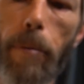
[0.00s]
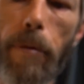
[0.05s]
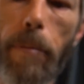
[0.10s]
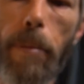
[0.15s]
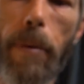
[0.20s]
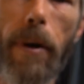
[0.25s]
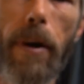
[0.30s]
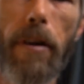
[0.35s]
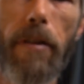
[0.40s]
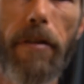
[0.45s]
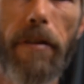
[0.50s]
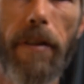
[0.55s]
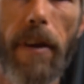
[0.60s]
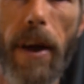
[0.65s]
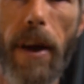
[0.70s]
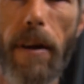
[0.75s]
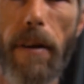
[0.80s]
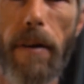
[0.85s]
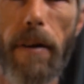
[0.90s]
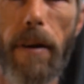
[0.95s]
are pretty
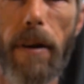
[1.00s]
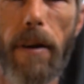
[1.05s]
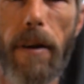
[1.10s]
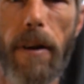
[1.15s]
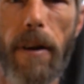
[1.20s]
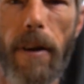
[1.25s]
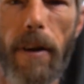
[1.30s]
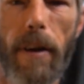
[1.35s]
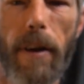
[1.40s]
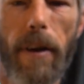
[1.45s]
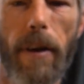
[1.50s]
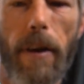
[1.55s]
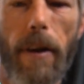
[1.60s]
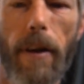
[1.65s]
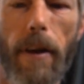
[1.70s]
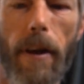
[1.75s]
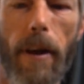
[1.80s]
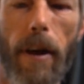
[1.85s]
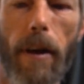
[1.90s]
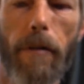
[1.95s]
standard.
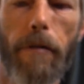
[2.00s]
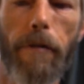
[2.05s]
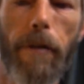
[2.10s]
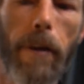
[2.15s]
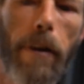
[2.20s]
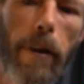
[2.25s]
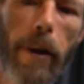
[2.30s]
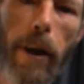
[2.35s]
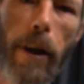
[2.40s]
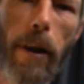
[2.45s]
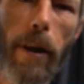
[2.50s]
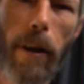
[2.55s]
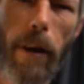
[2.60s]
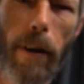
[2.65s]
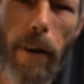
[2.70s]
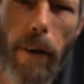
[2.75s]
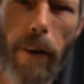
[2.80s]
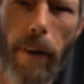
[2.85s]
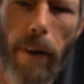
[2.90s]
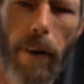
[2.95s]
I feel like
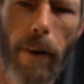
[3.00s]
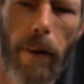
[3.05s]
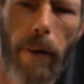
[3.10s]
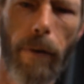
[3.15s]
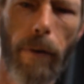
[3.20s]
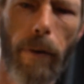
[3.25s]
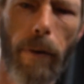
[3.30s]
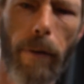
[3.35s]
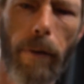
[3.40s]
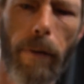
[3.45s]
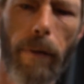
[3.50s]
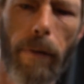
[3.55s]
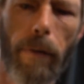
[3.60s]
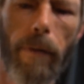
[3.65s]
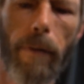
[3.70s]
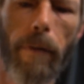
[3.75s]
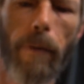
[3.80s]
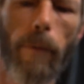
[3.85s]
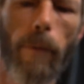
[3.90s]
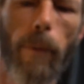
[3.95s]

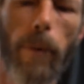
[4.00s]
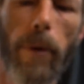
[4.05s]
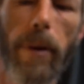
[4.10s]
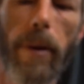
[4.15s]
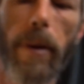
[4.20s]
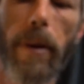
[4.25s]
with the